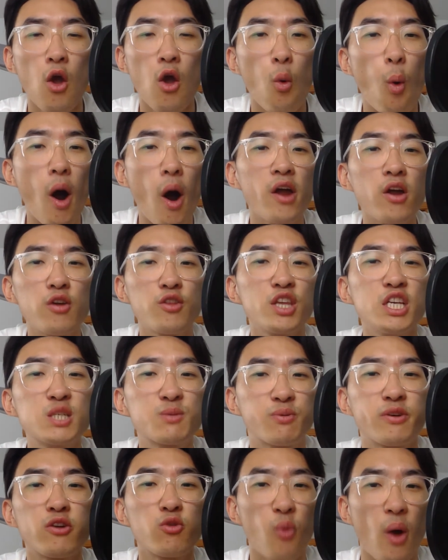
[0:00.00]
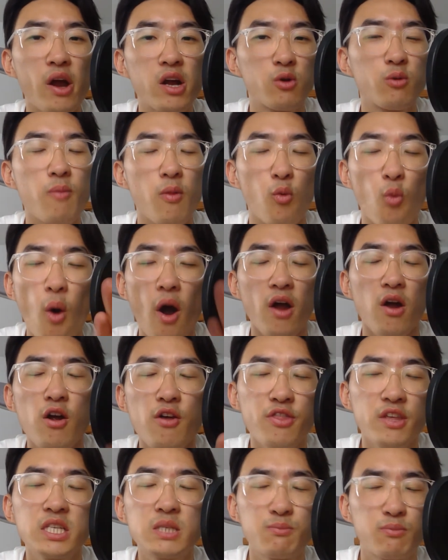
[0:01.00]
Why are these
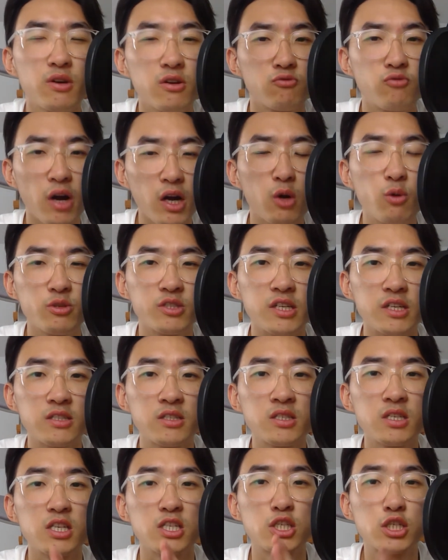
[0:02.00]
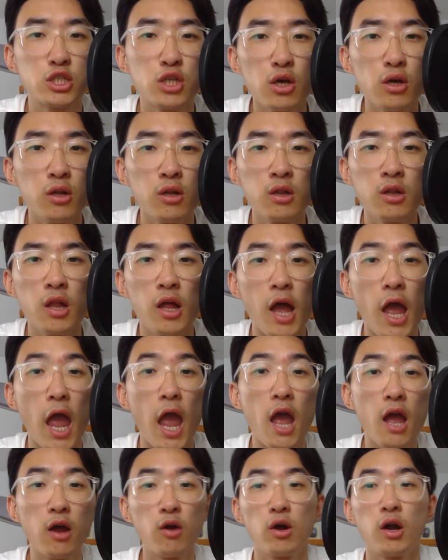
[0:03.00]
prerequisites still
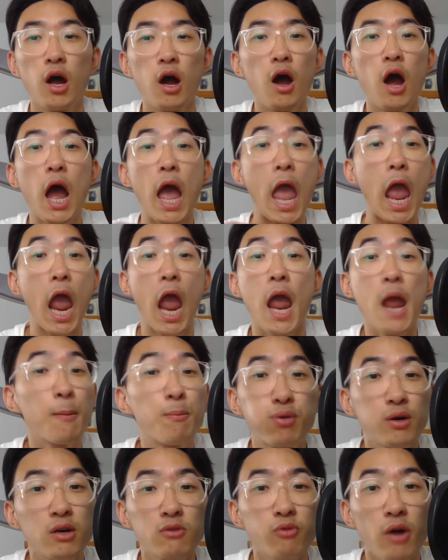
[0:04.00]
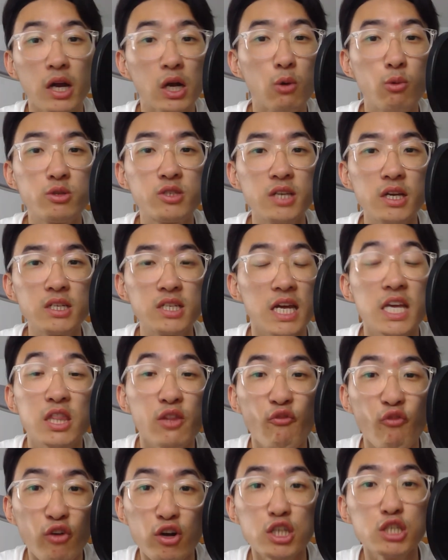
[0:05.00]
a prerequisite in
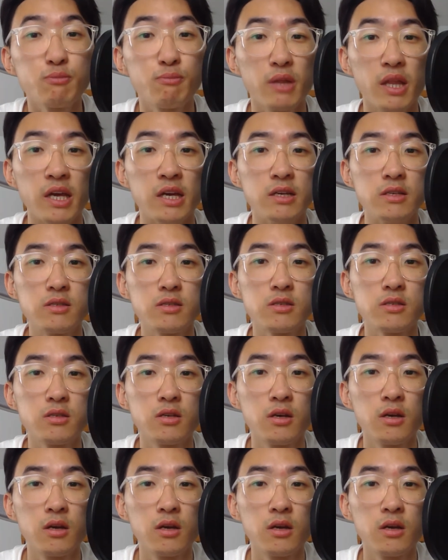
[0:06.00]
the first place?